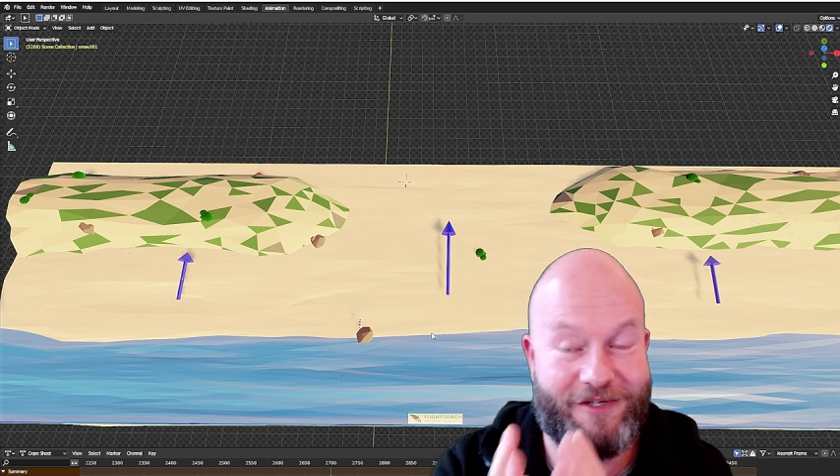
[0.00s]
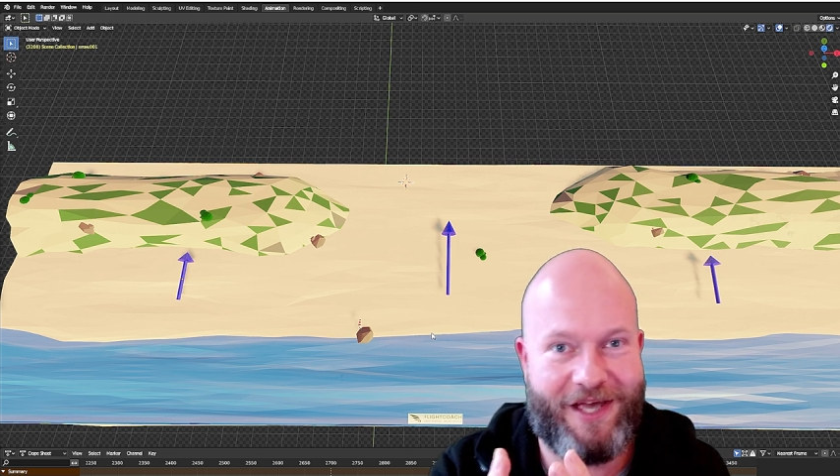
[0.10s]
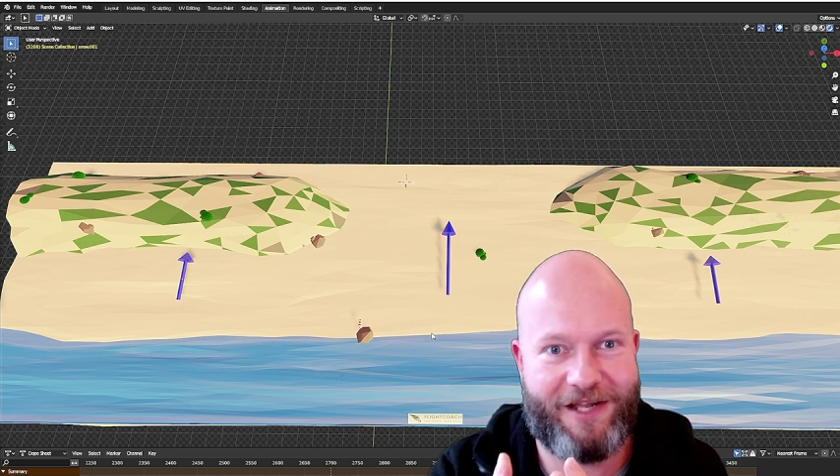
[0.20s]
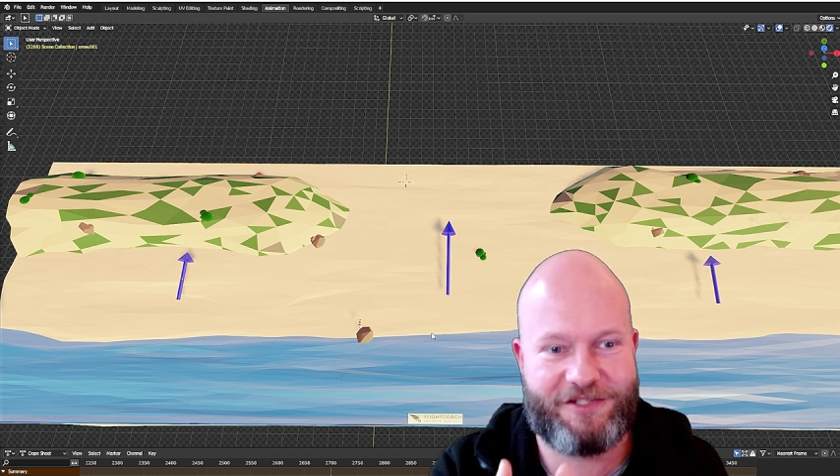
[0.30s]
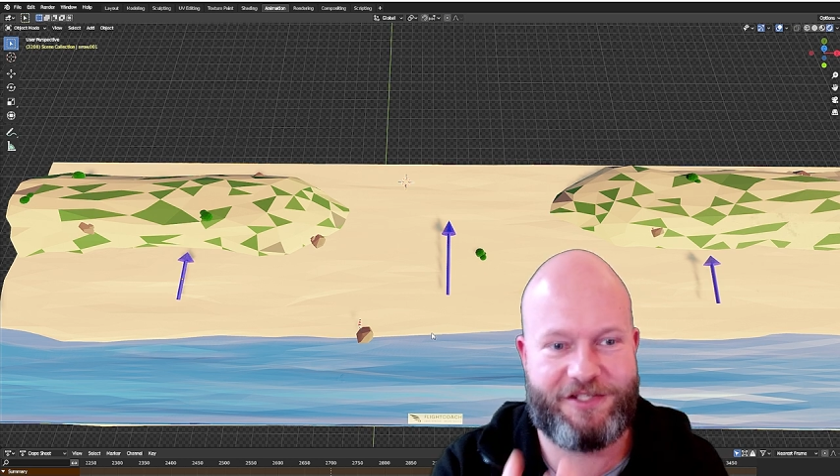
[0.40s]

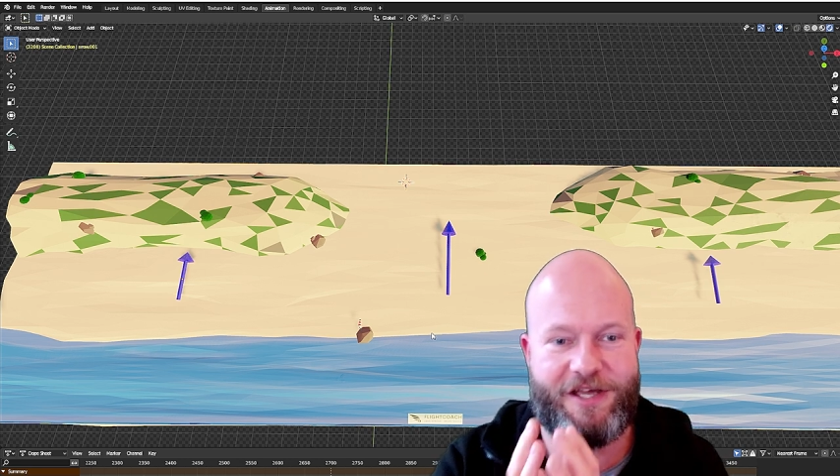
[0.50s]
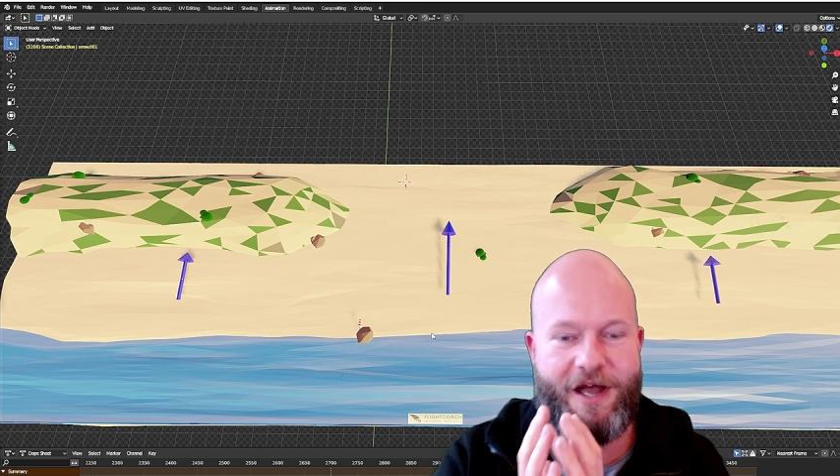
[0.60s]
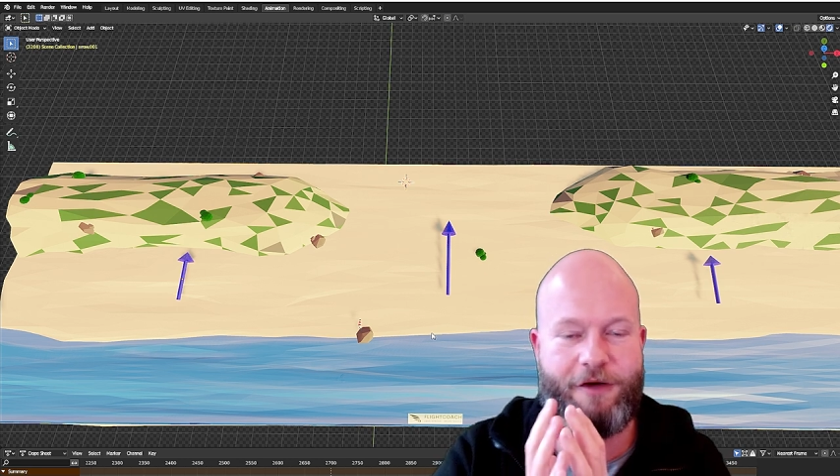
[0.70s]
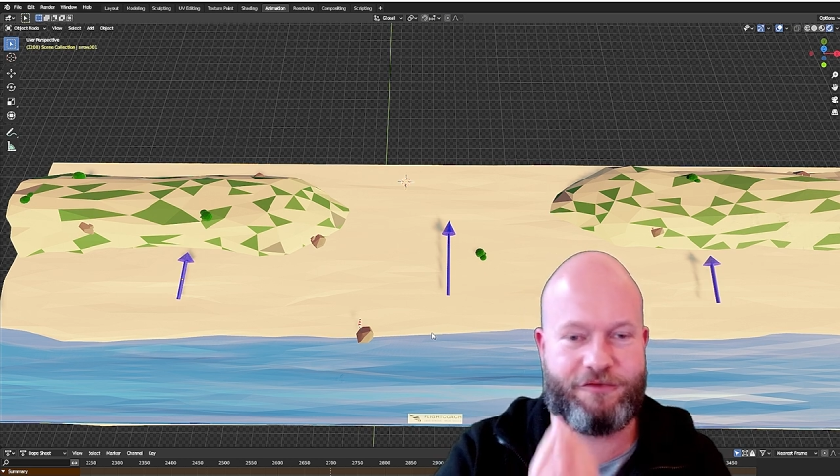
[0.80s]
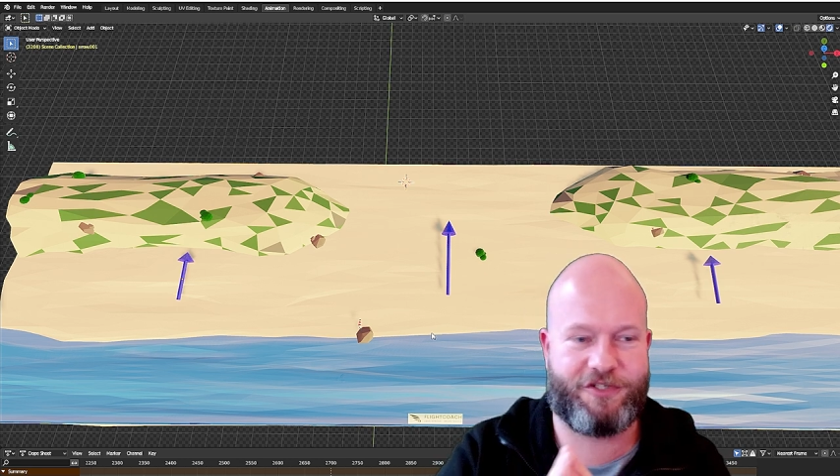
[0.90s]
reality
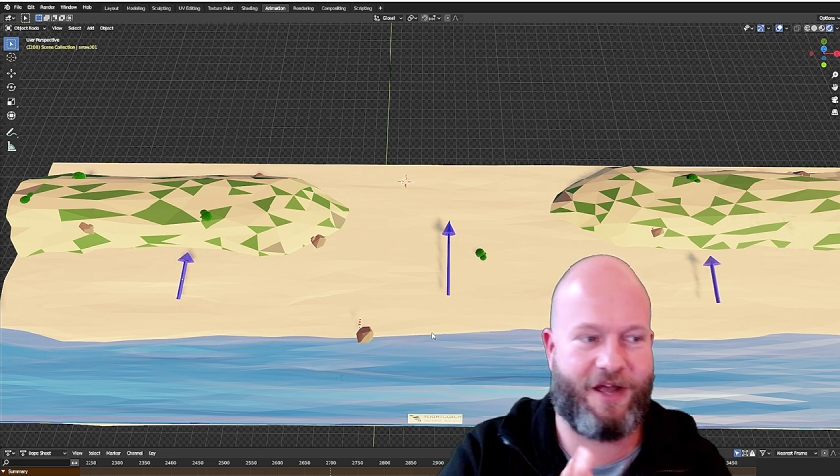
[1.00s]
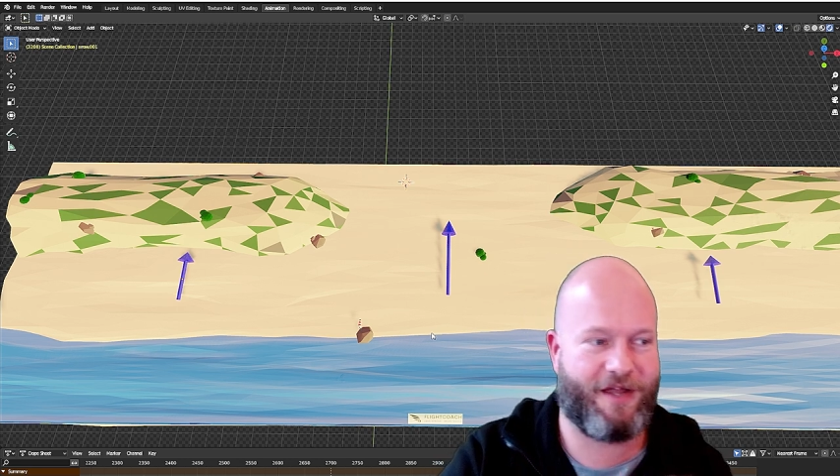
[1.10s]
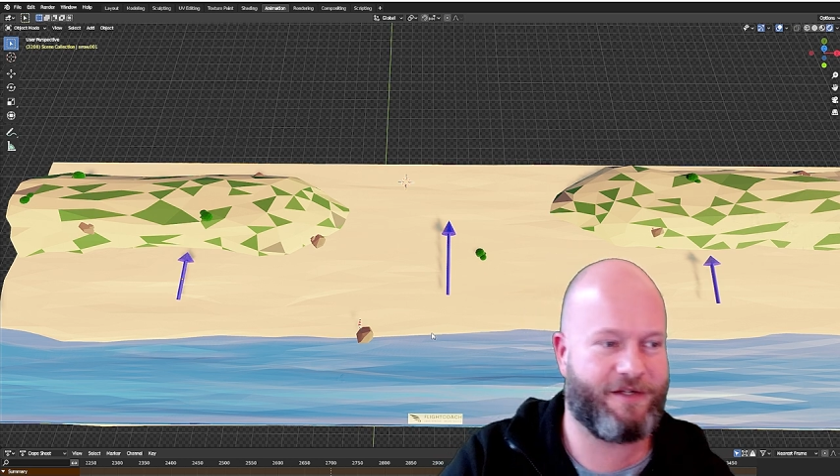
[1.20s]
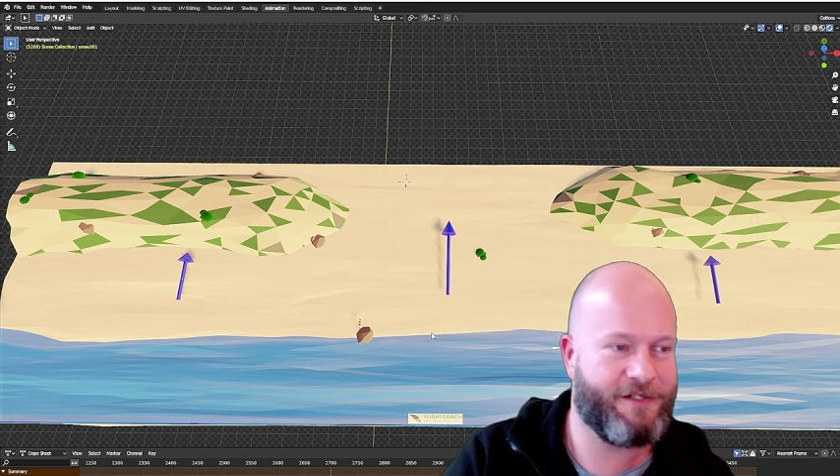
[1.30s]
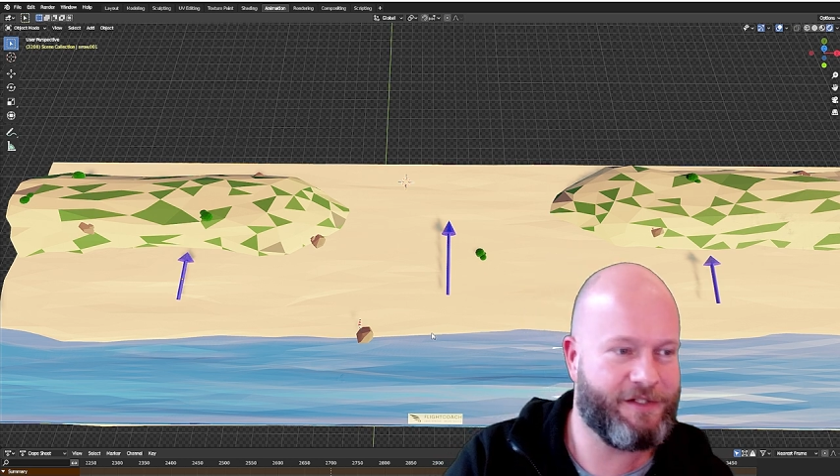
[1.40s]
outside.